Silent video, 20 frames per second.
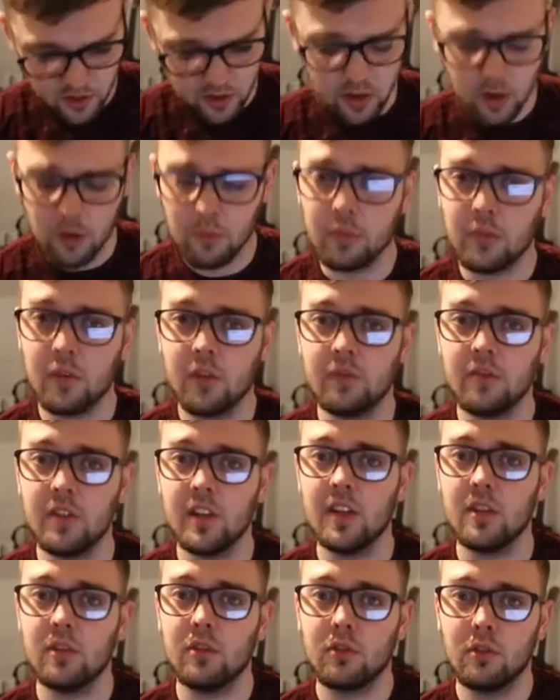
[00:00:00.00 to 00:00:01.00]
Cup
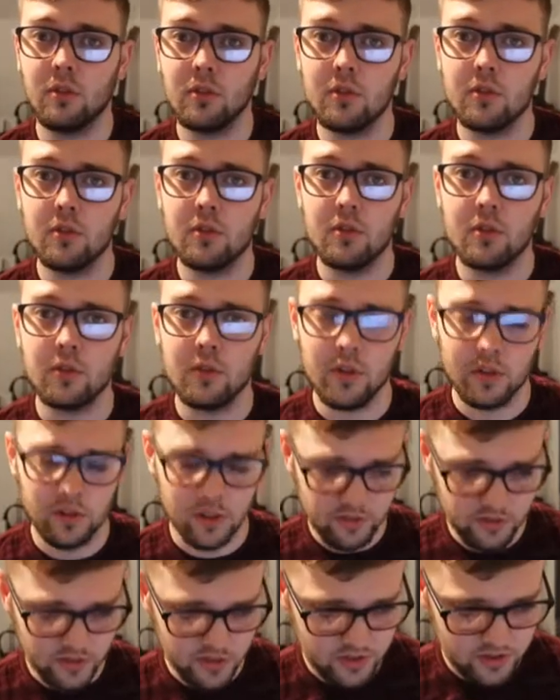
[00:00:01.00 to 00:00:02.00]
defeat to
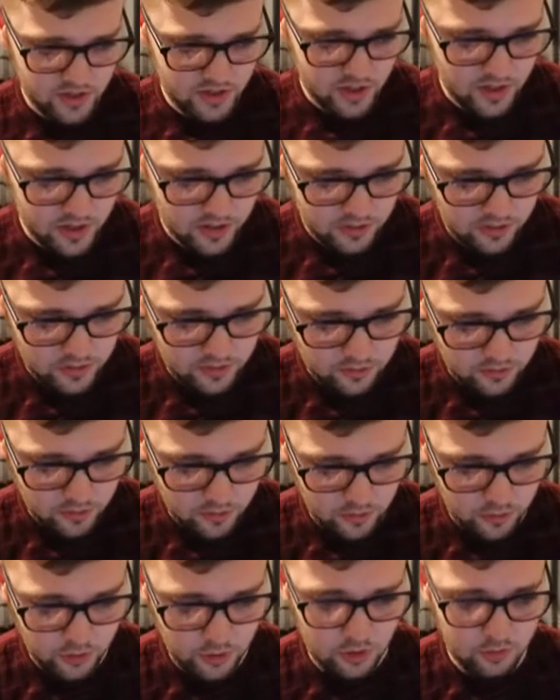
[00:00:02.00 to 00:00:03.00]
Livingston,
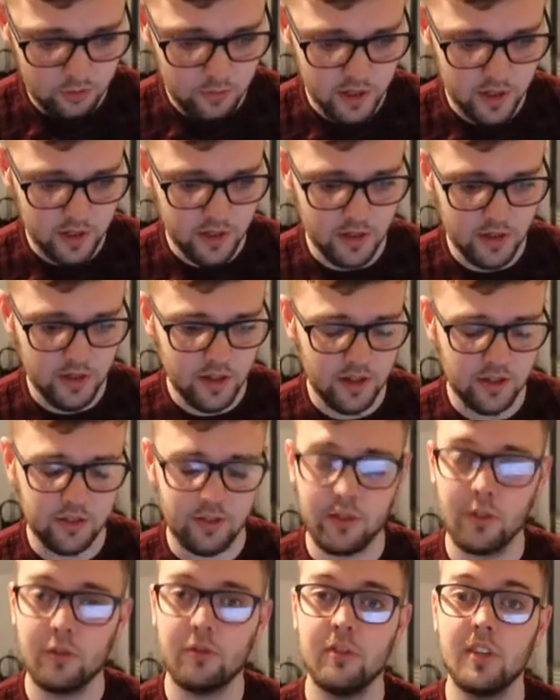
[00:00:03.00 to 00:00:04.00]
followed up by a
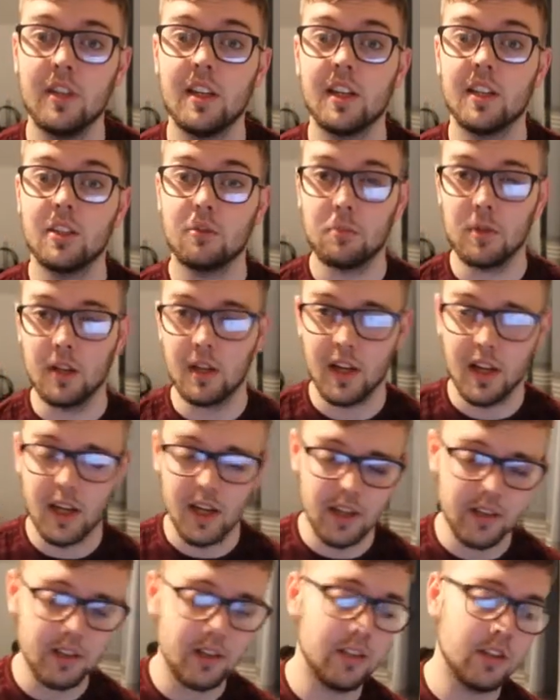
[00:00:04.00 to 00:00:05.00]
defeat against
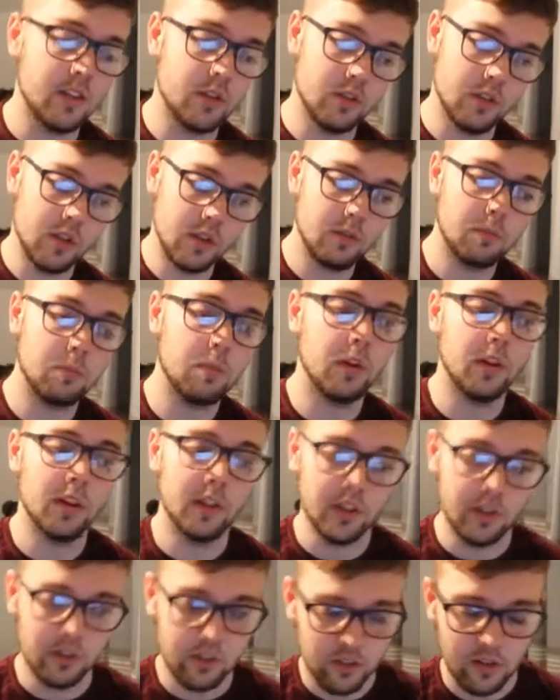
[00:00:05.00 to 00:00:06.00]
Peterhead, and now this point
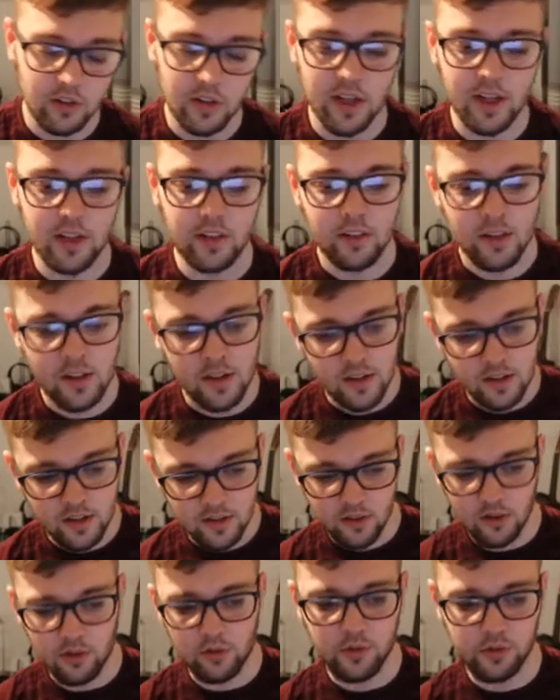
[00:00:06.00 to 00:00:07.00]
against Clyde.
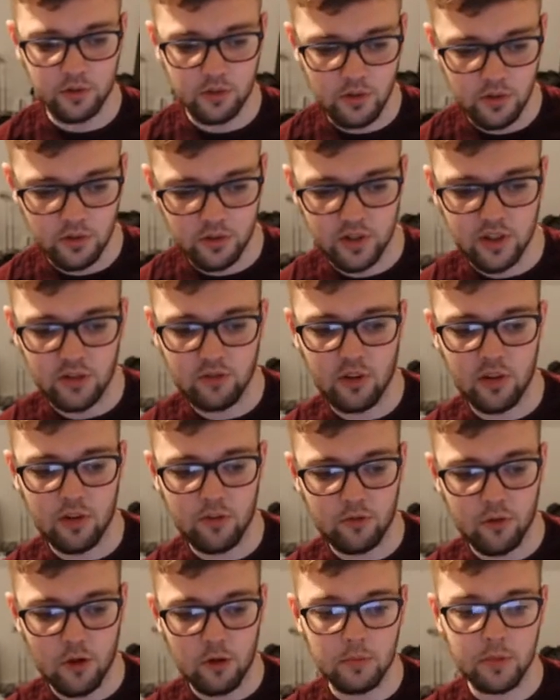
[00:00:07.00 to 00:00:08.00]
Obviously not a great run of
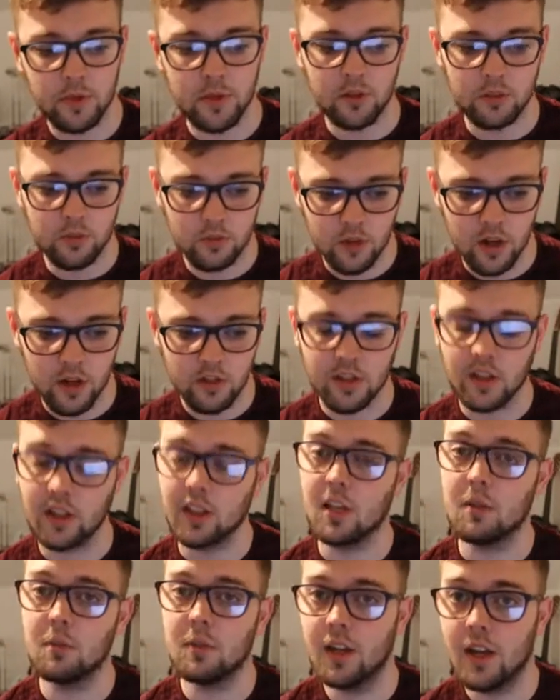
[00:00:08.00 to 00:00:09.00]
form, but they do have that
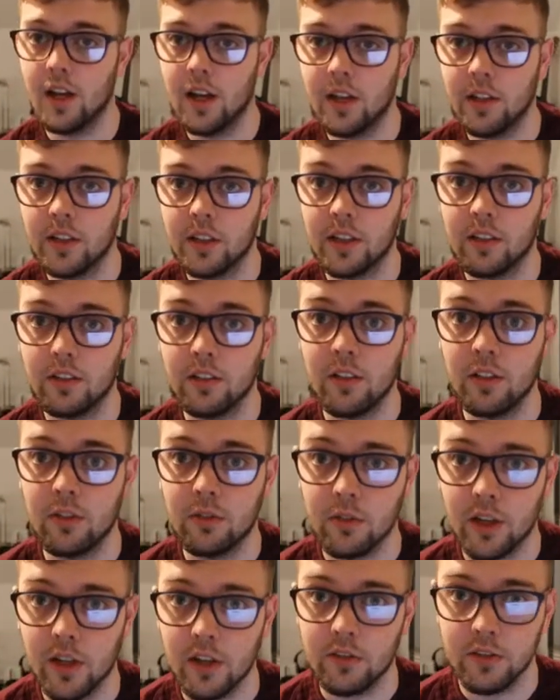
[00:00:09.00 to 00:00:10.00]
game in hand against East
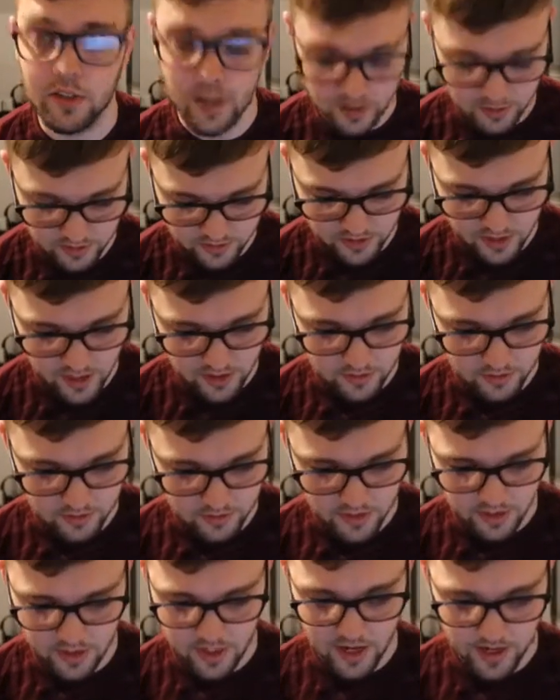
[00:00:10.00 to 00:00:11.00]
Fife next
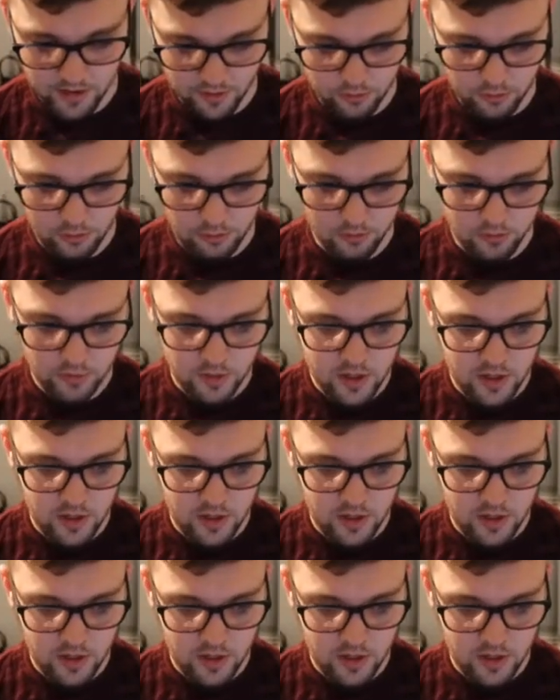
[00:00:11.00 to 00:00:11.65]
Saturday at home,